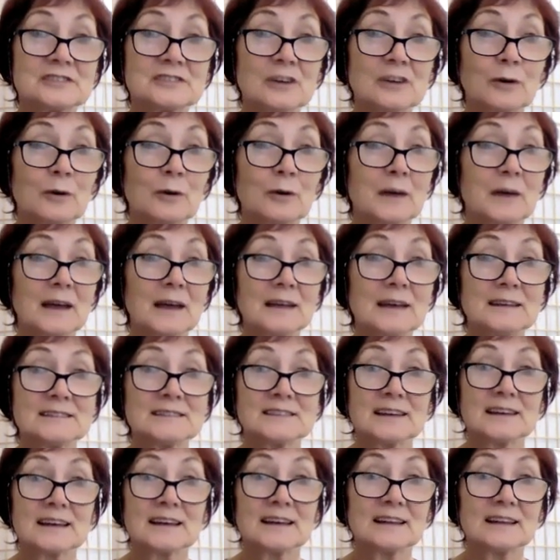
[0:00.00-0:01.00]
so
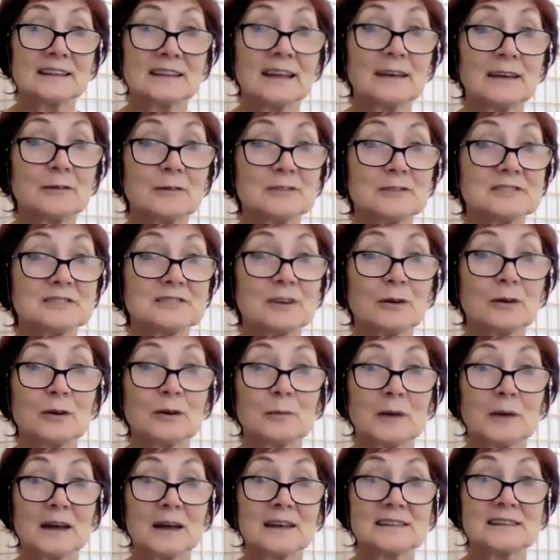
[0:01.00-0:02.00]
amazing. They were so
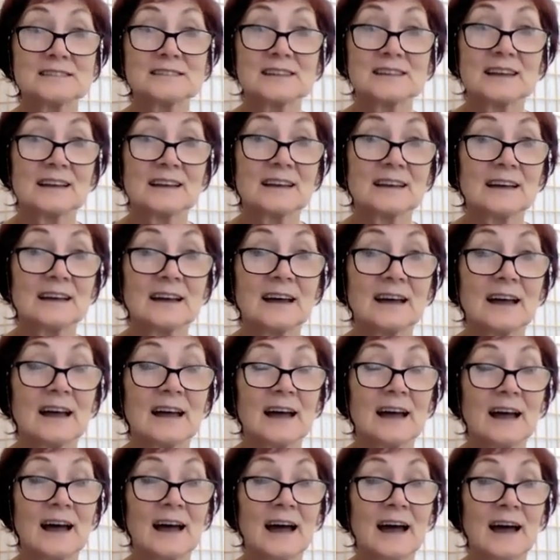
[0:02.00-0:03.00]
amazing,
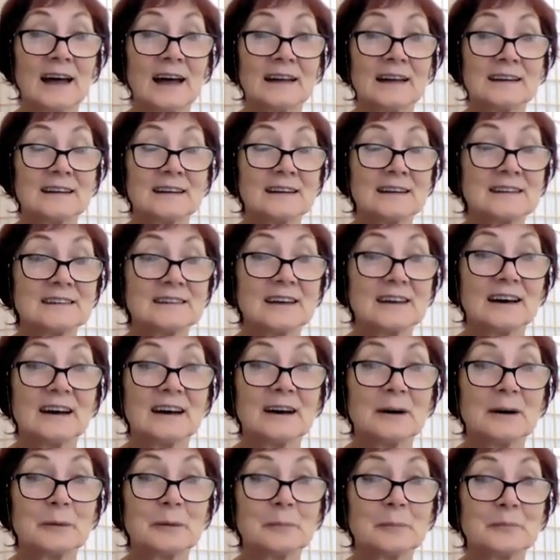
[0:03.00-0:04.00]
and
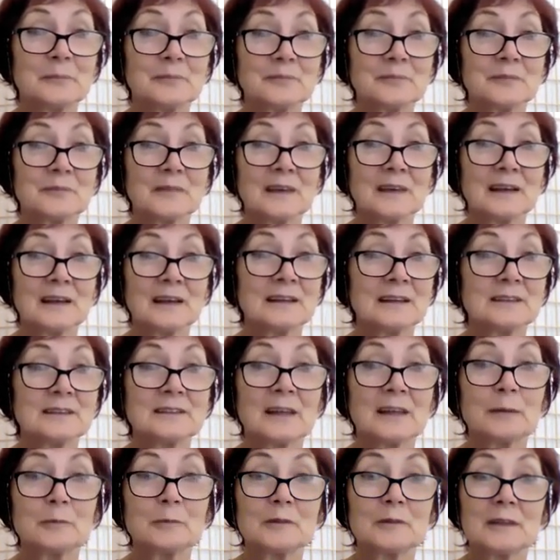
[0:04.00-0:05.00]

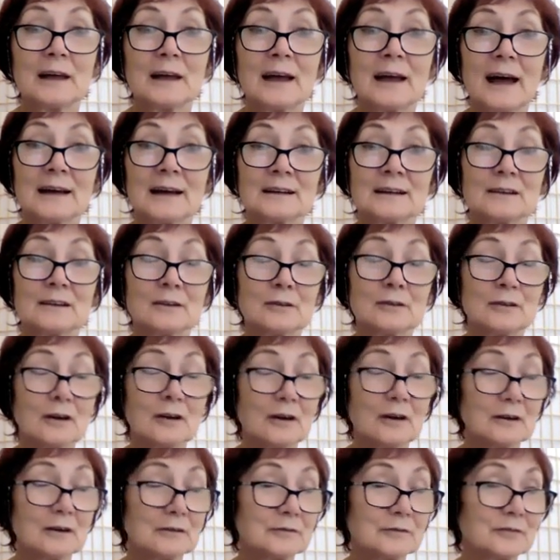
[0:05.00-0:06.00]
they had a
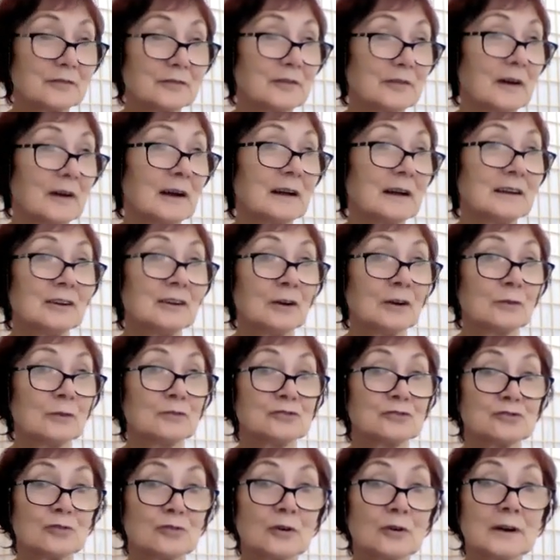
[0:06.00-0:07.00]
lot of, you know,
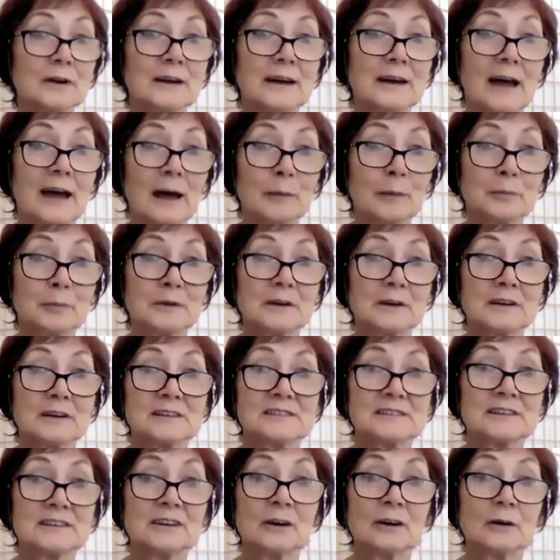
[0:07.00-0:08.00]
joy and happiness.
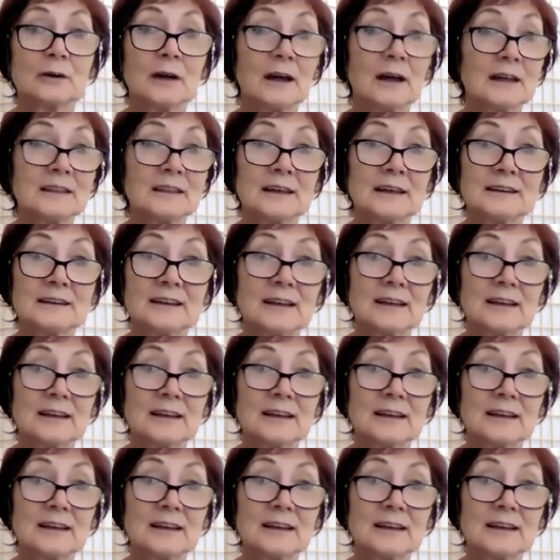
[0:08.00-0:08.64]
You know, they did